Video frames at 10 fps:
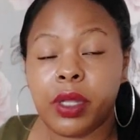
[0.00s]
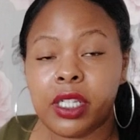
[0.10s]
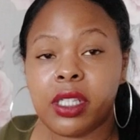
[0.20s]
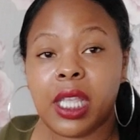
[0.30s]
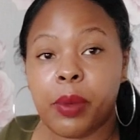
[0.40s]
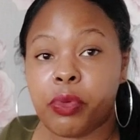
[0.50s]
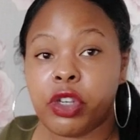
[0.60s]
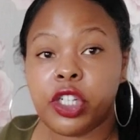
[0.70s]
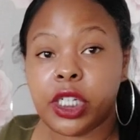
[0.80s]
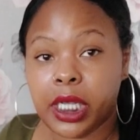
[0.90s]
Let's just say
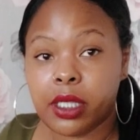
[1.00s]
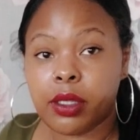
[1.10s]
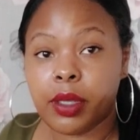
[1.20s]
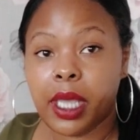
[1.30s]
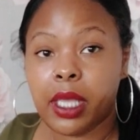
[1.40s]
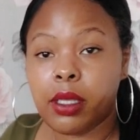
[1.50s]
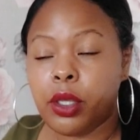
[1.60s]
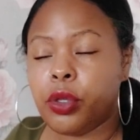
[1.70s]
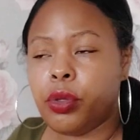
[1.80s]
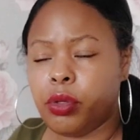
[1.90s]
appreciate, okay,
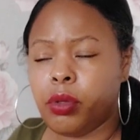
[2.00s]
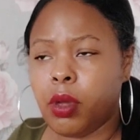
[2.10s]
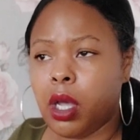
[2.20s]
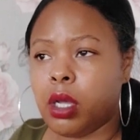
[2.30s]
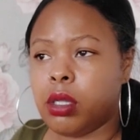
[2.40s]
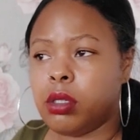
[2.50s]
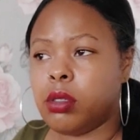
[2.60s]
who you are.